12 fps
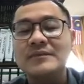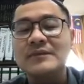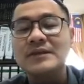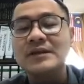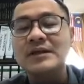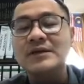
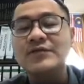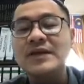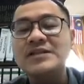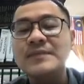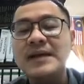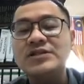the
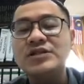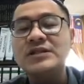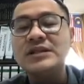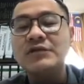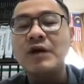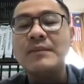phase margin
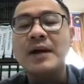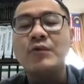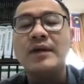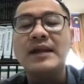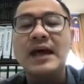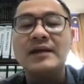divided by
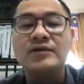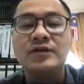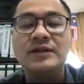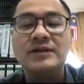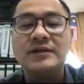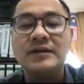100,
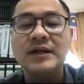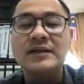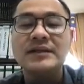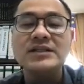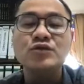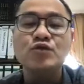okay.
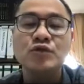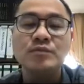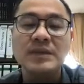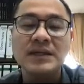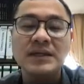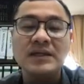This would
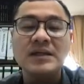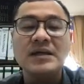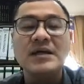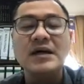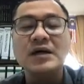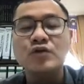be
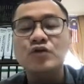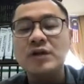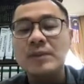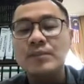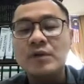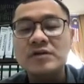a good
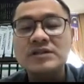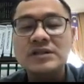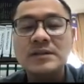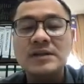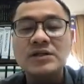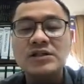
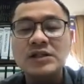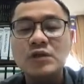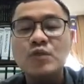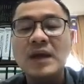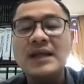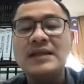approximation
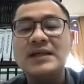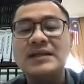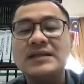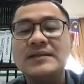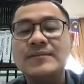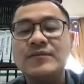when the
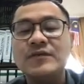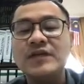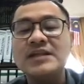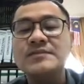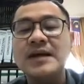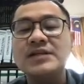
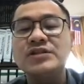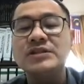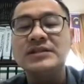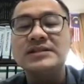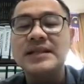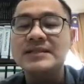phase margin
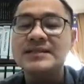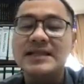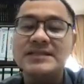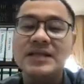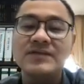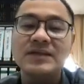is less than
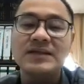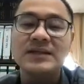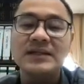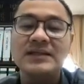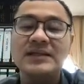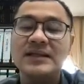
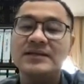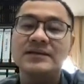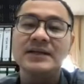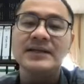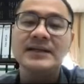70 degree,